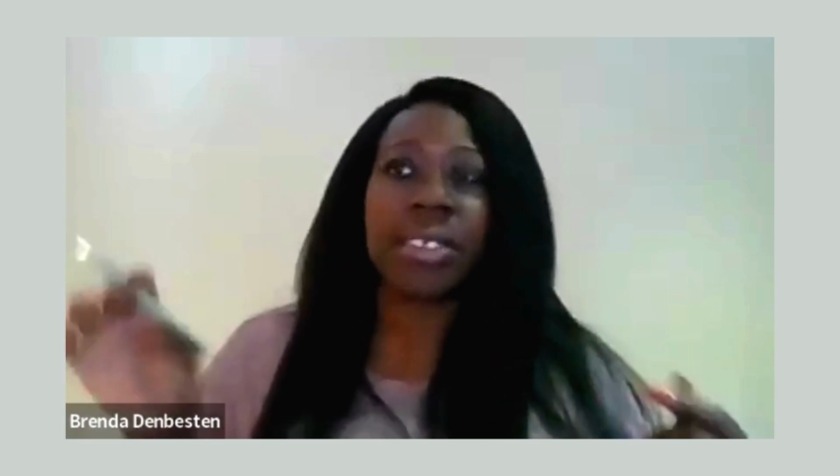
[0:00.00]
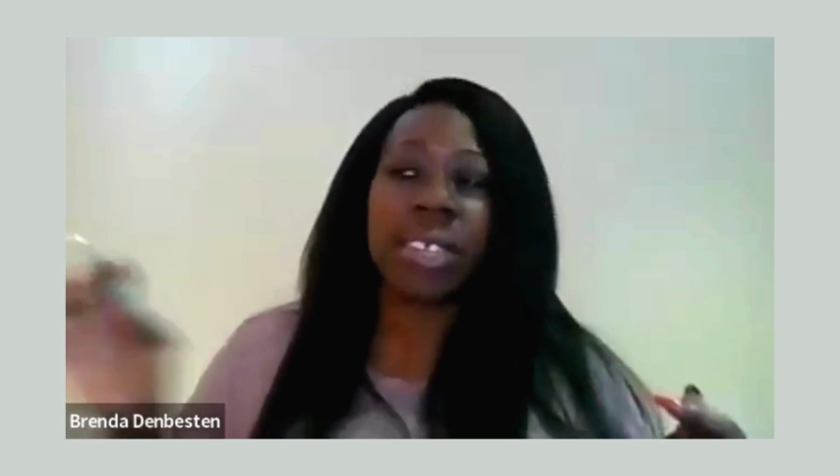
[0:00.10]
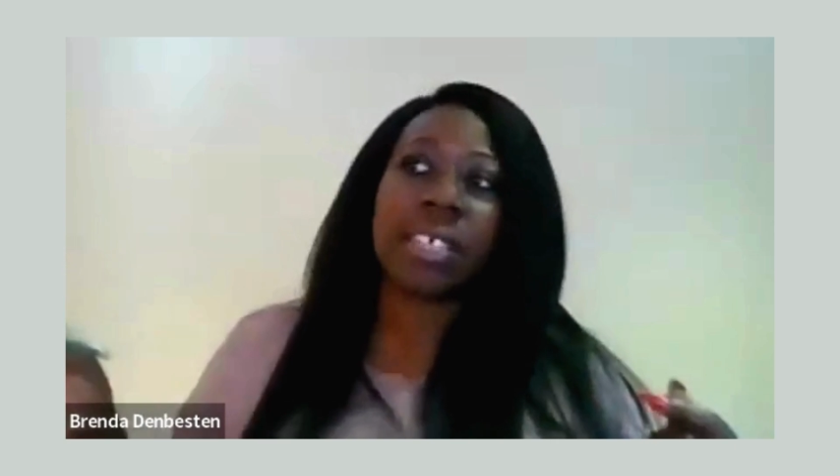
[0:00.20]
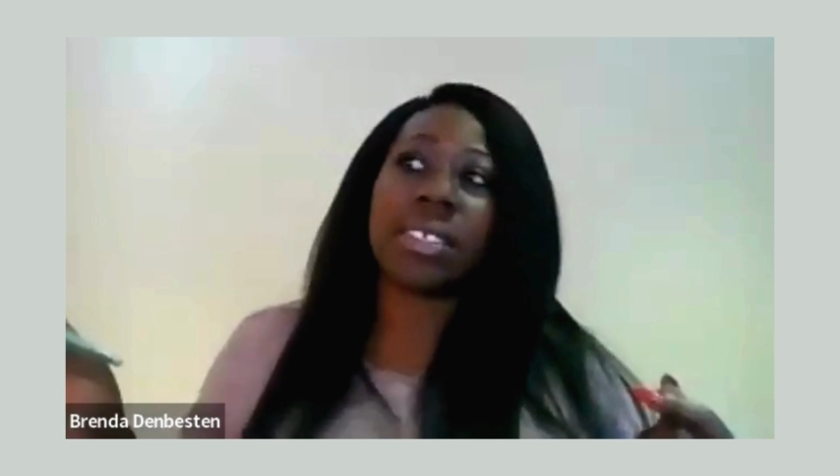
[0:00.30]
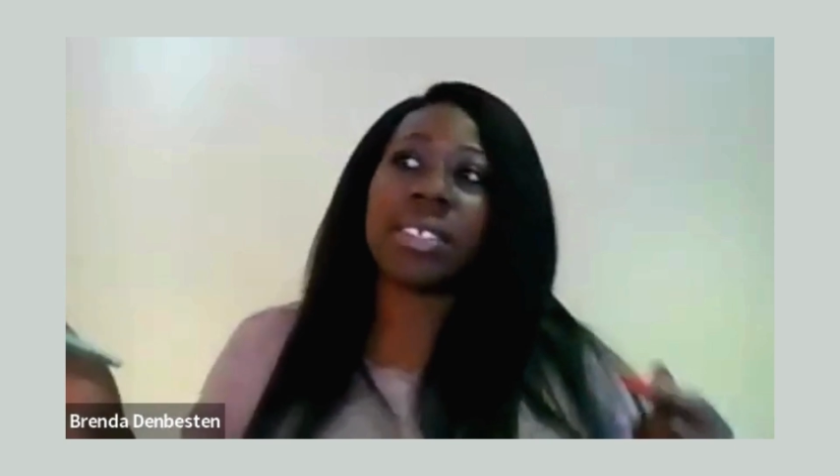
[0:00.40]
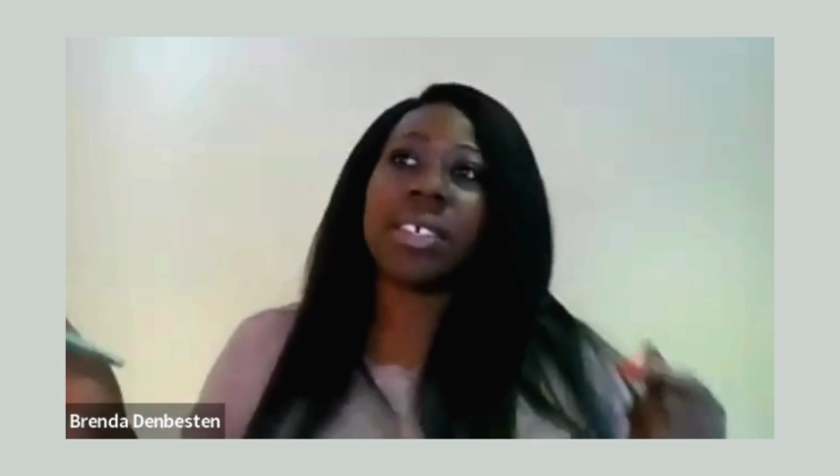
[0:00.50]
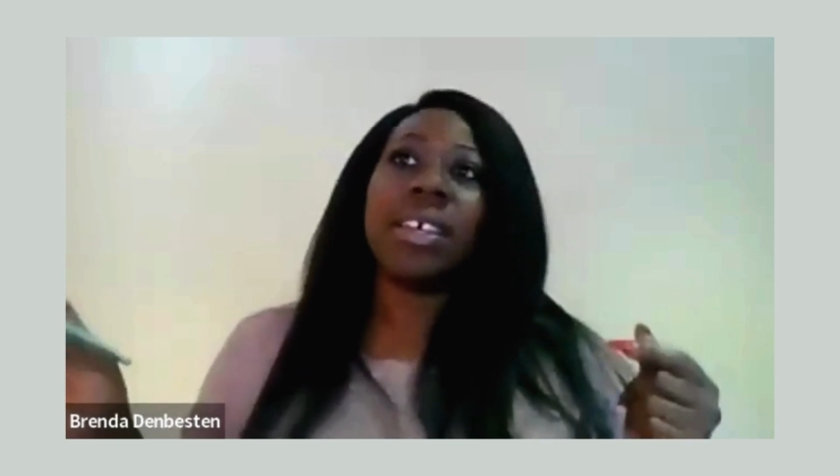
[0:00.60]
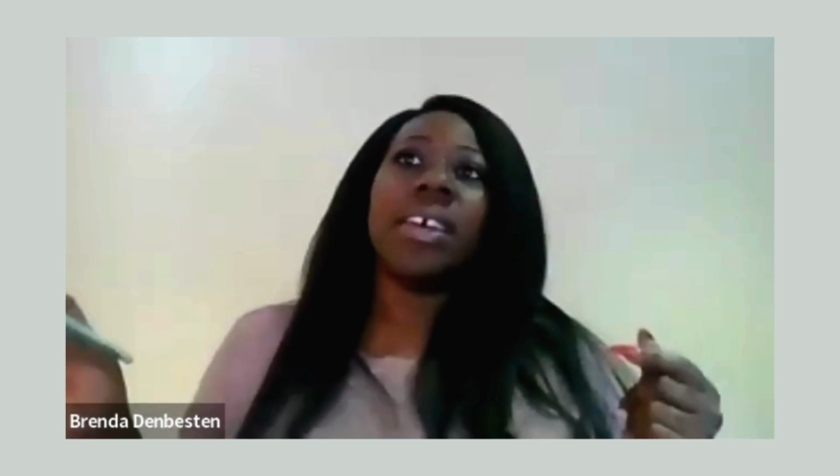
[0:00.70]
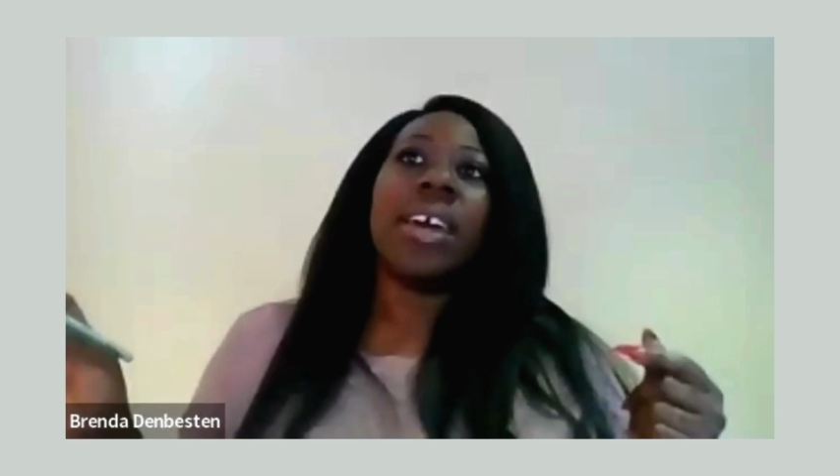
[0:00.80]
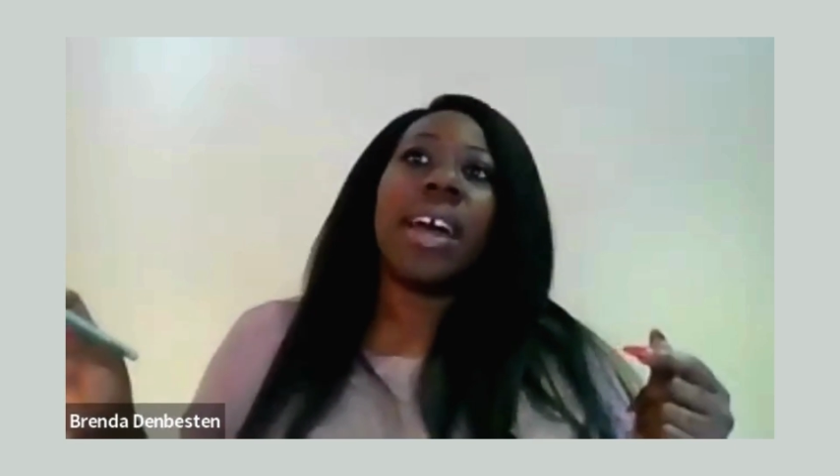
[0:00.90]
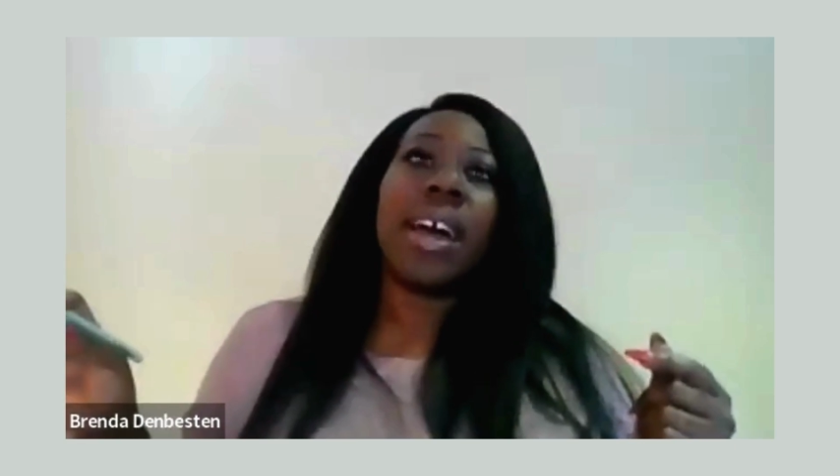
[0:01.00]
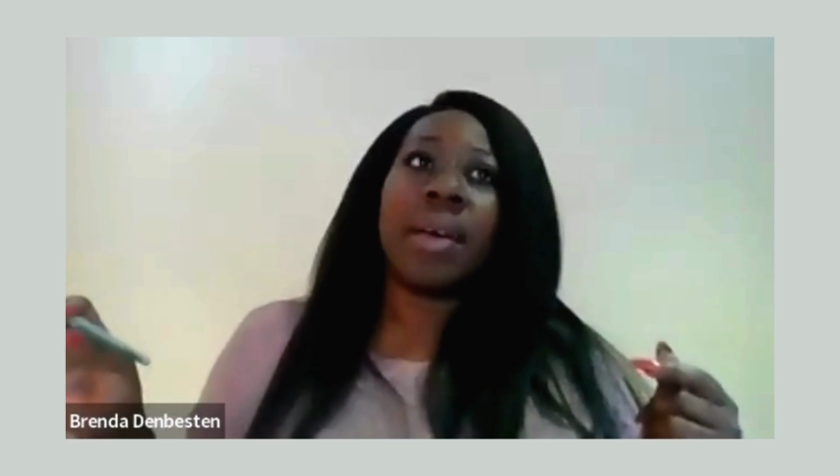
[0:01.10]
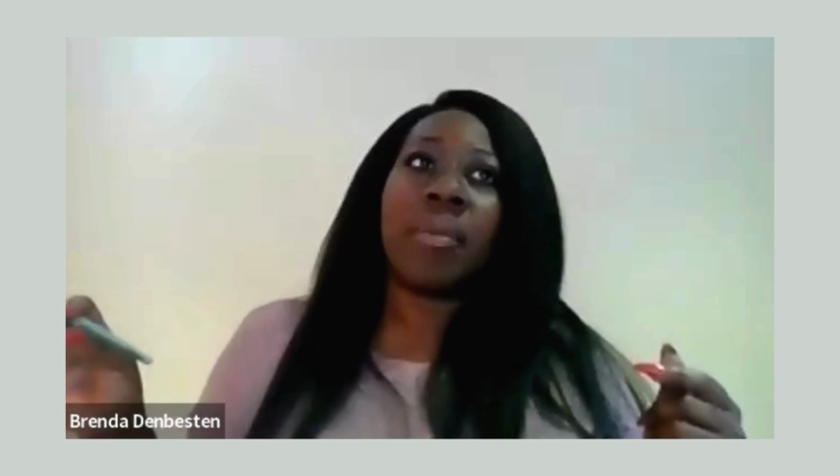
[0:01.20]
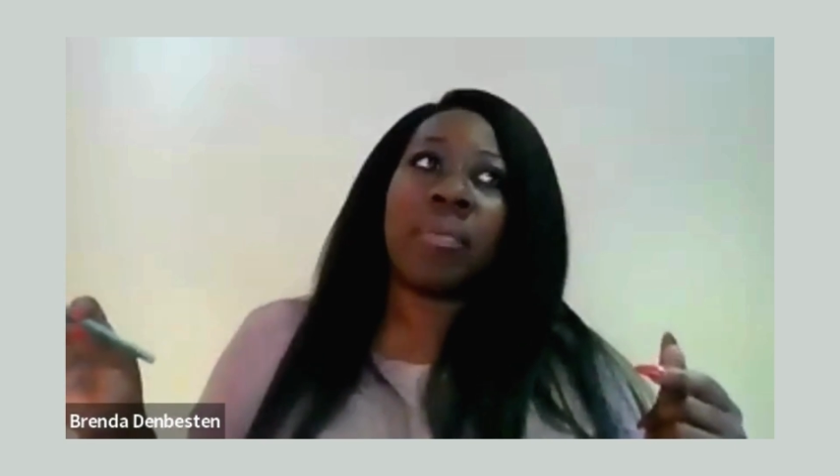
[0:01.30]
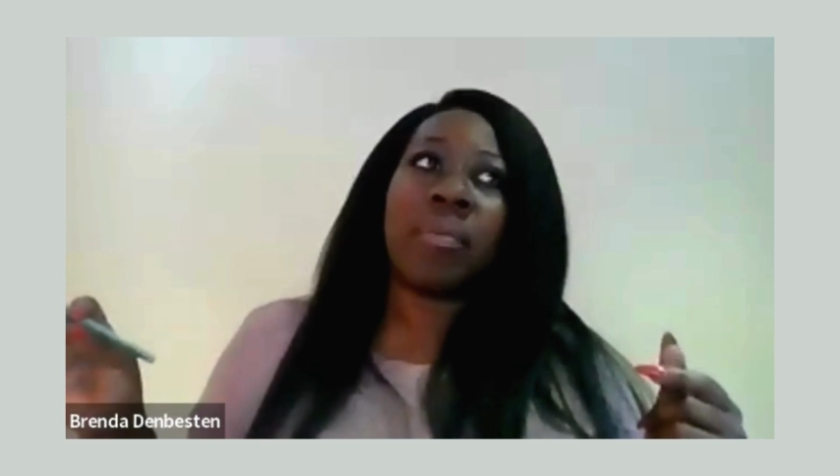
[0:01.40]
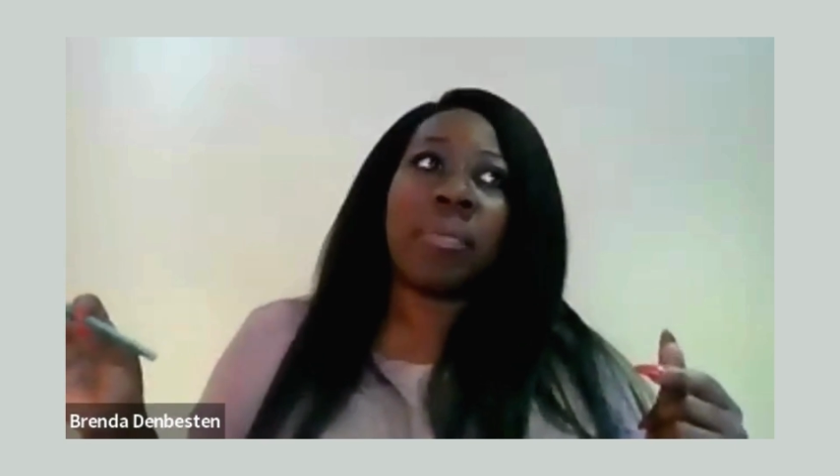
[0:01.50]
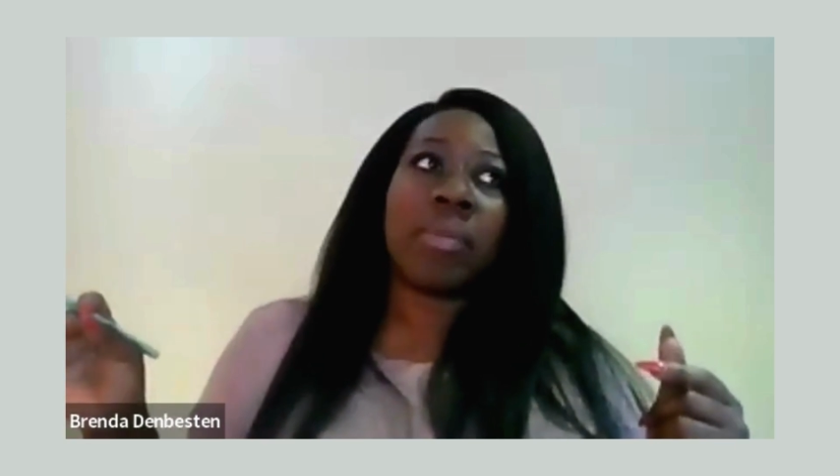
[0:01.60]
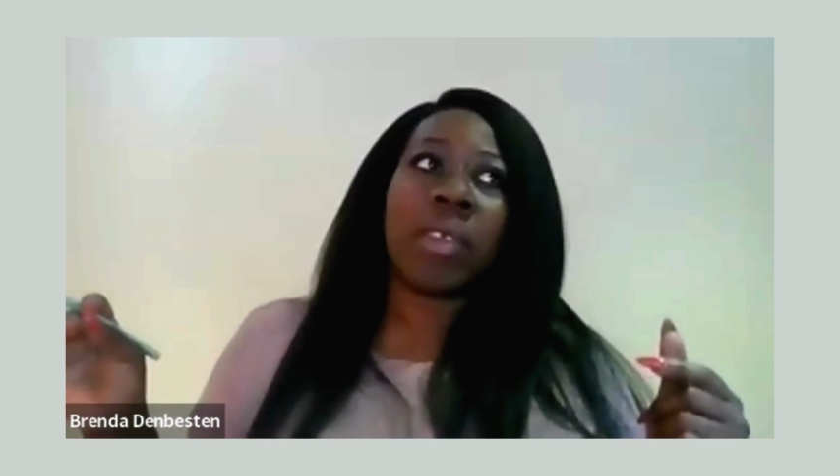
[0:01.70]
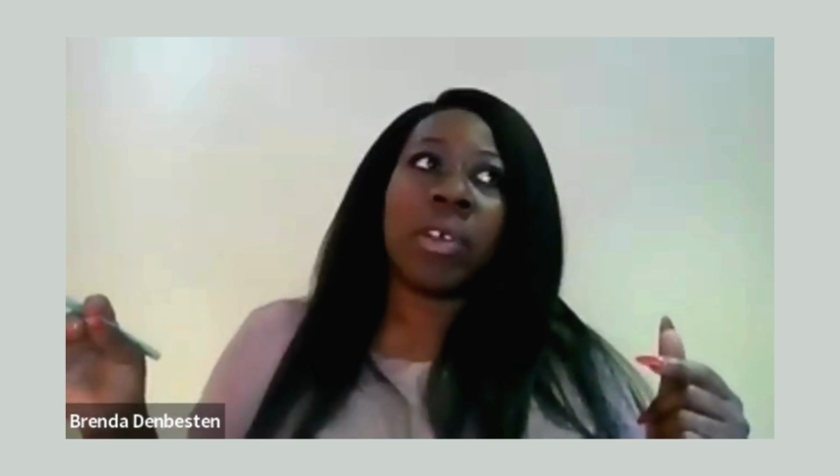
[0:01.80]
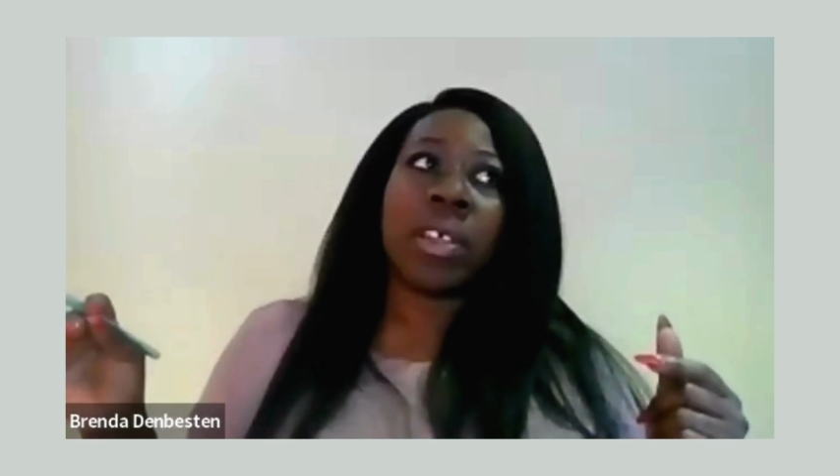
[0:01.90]

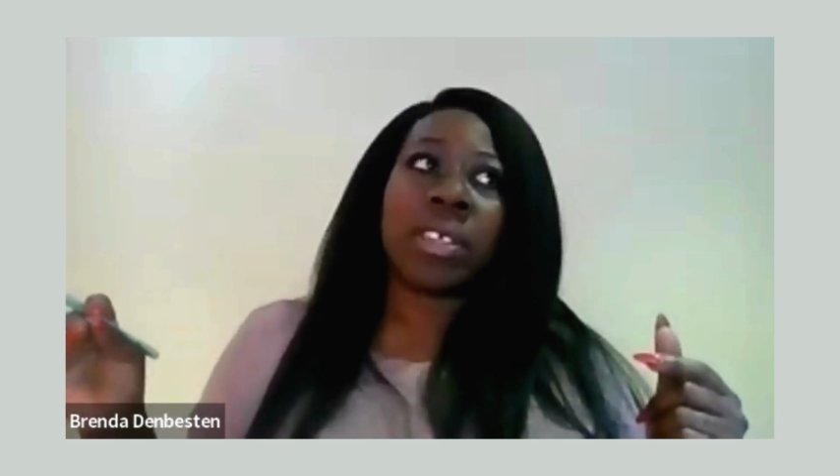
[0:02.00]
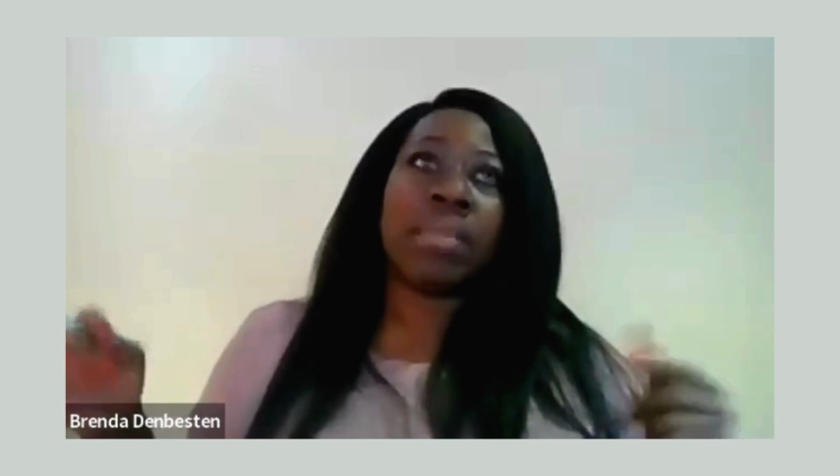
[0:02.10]
there's